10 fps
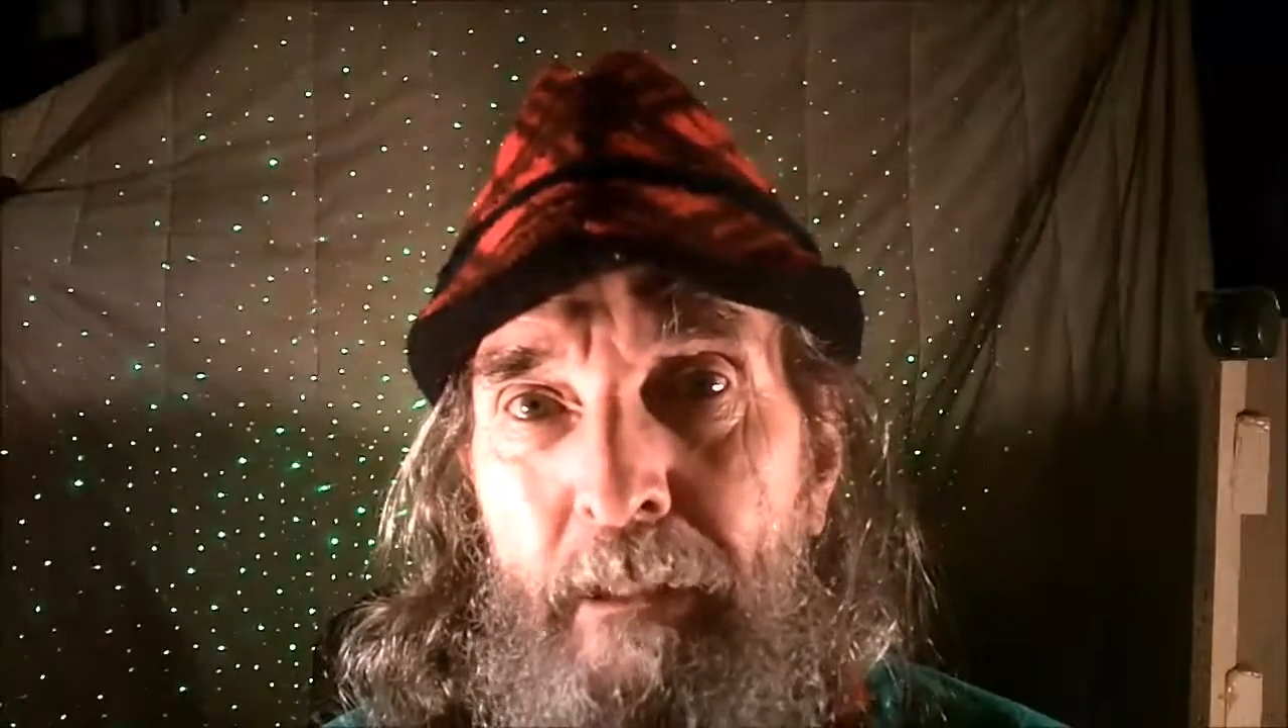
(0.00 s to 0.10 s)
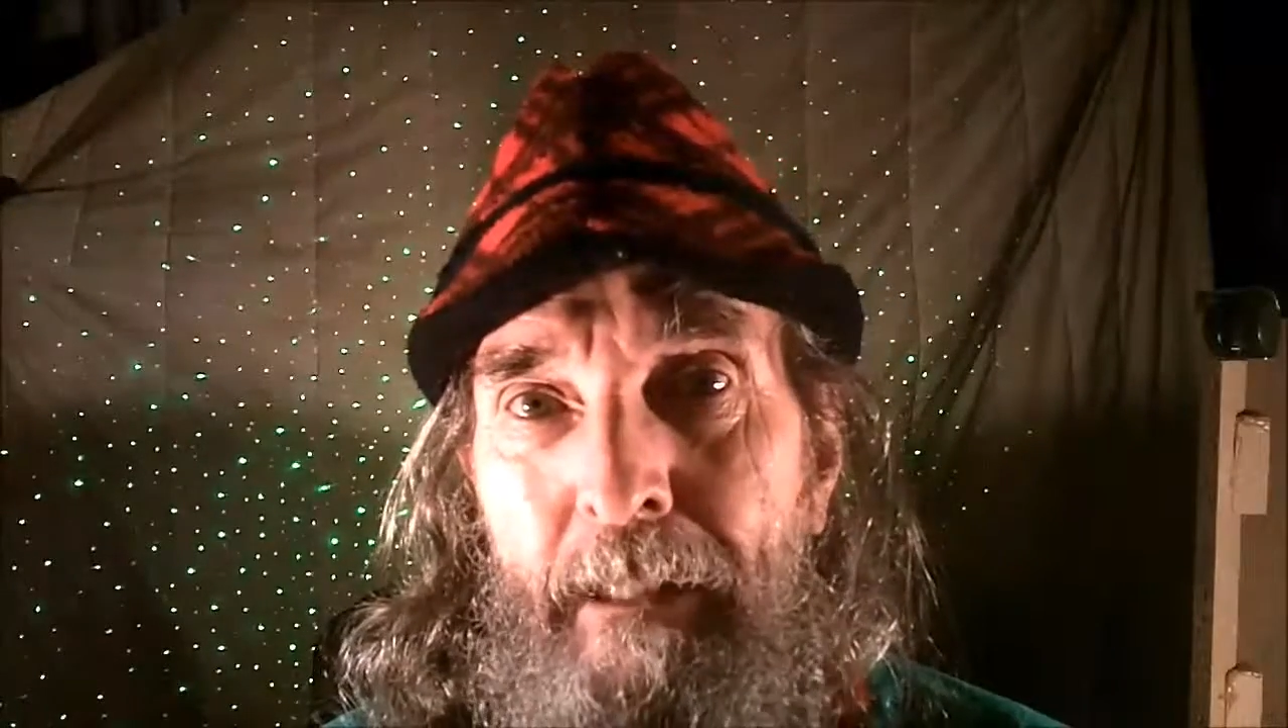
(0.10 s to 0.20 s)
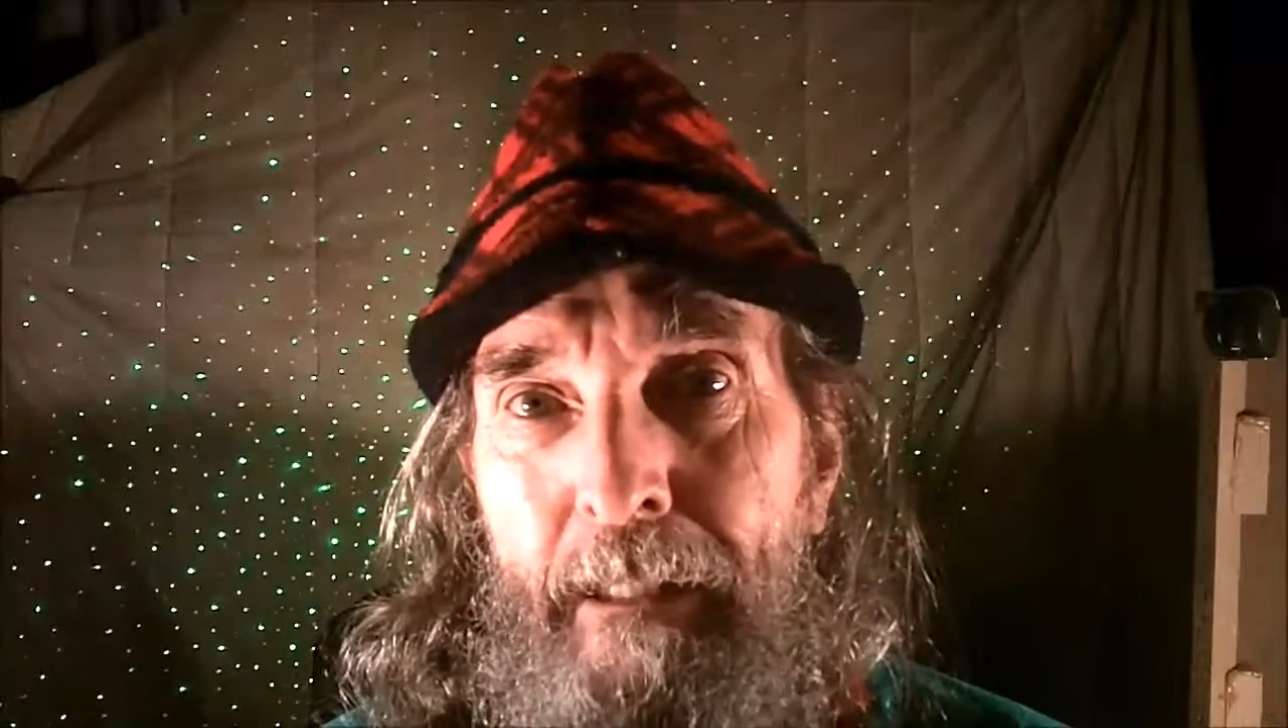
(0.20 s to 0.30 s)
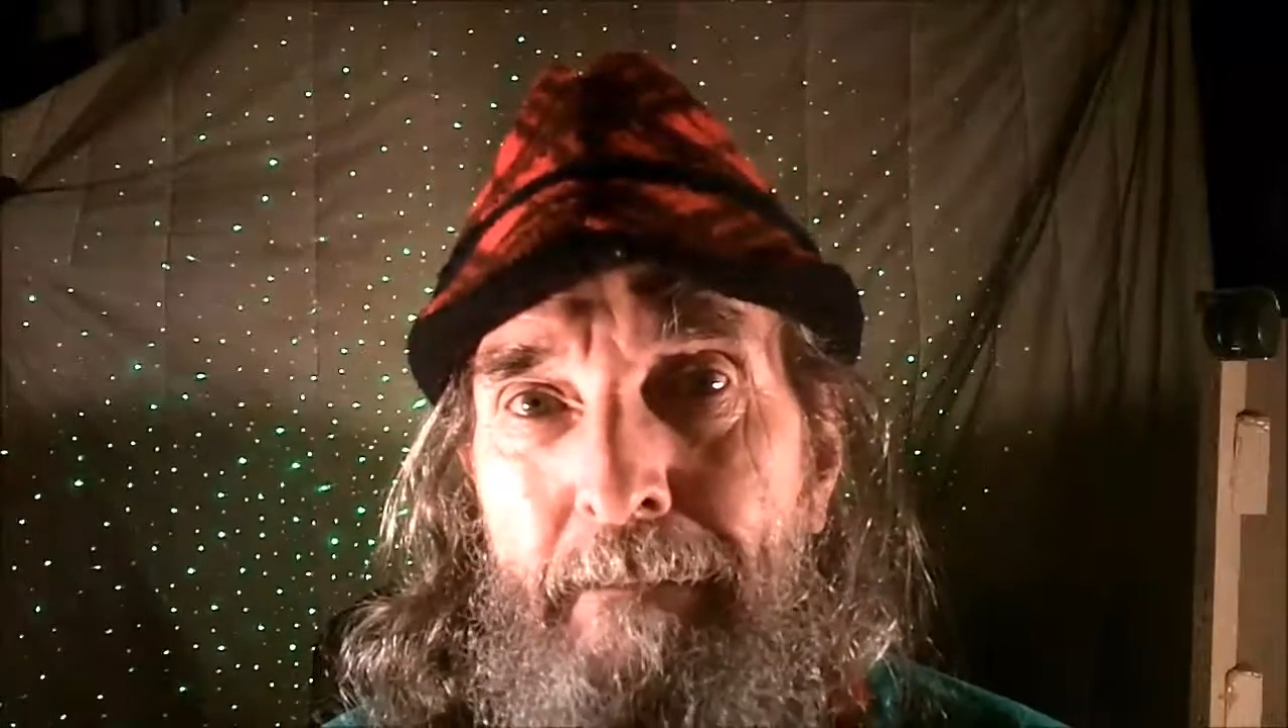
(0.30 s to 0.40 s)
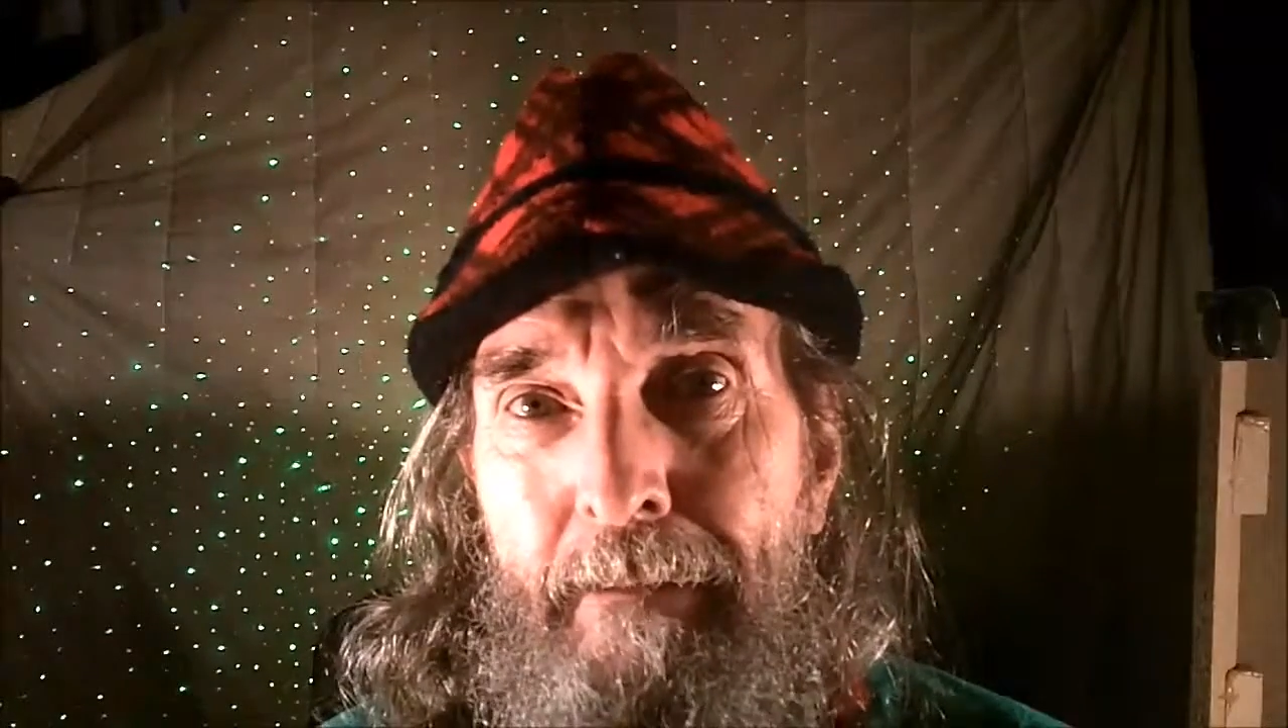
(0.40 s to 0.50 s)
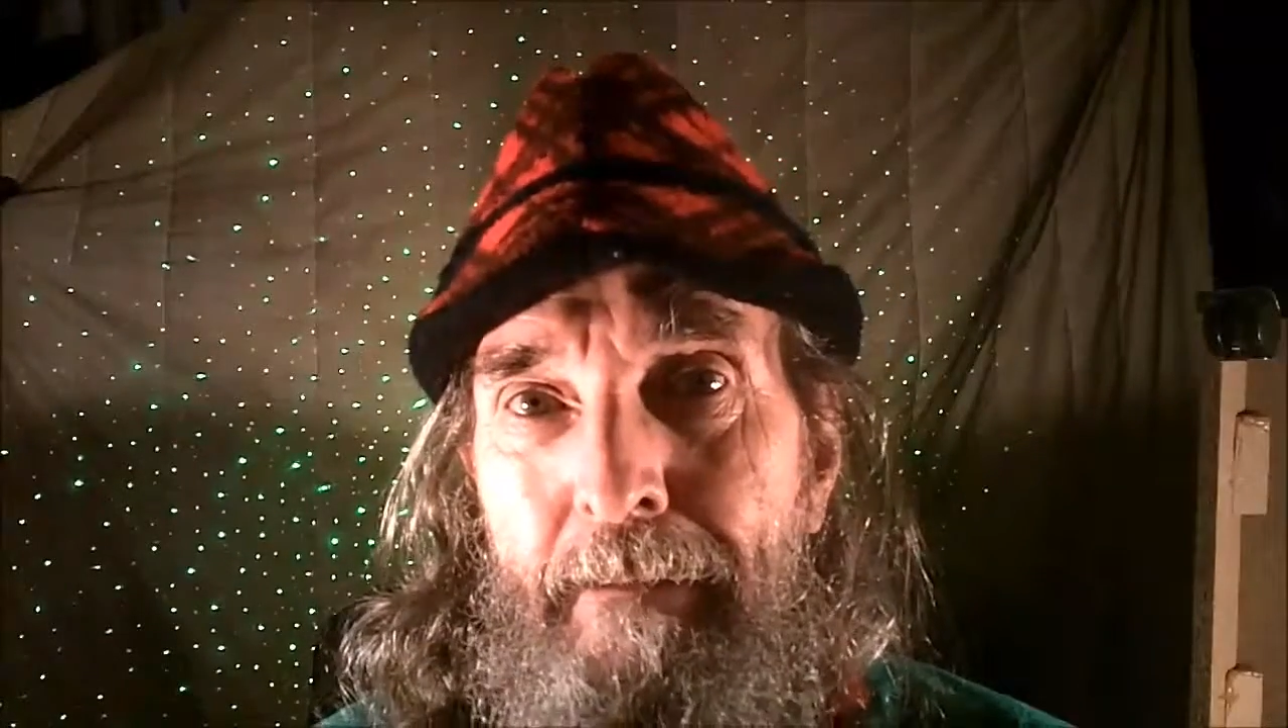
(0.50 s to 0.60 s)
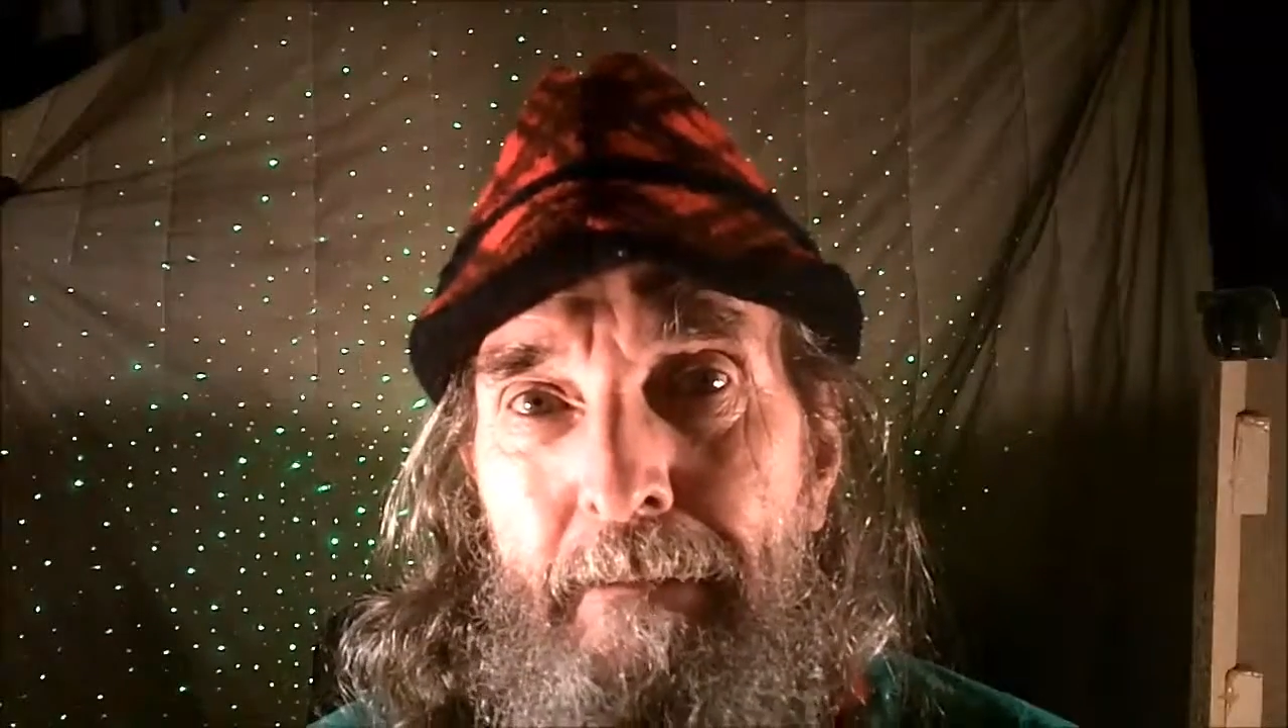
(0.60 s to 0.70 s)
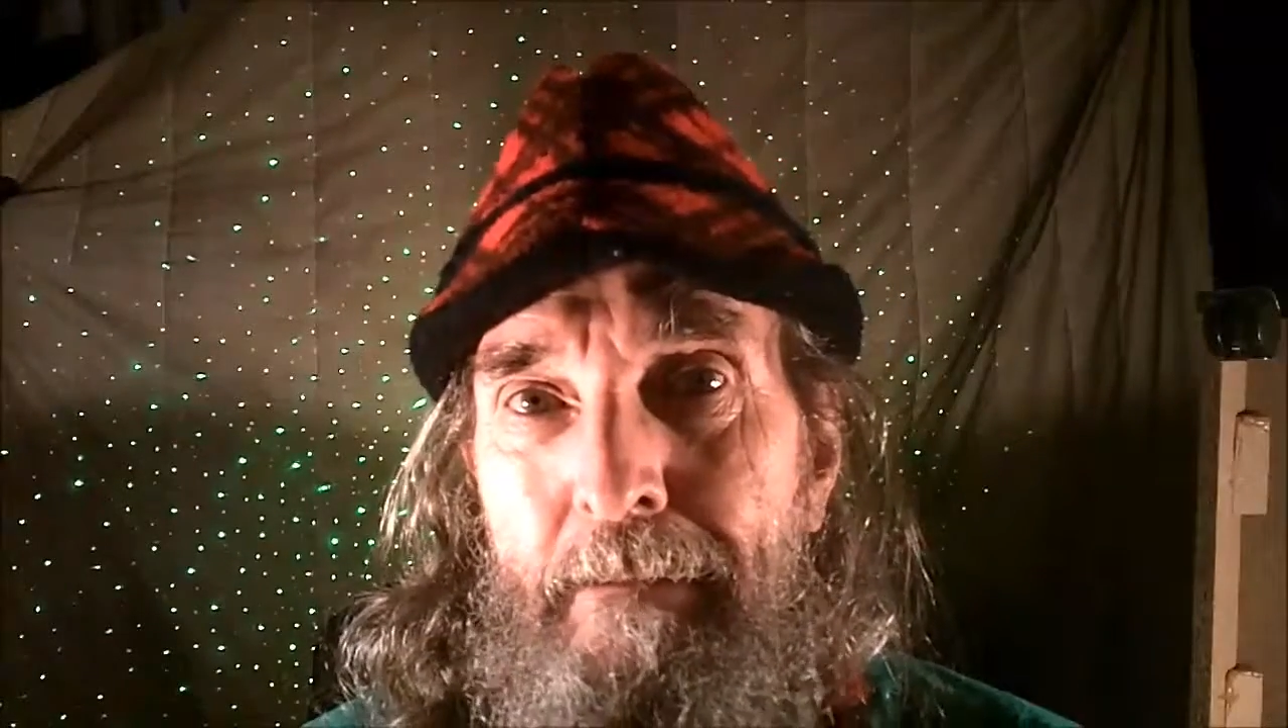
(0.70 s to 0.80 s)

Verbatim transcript: My dad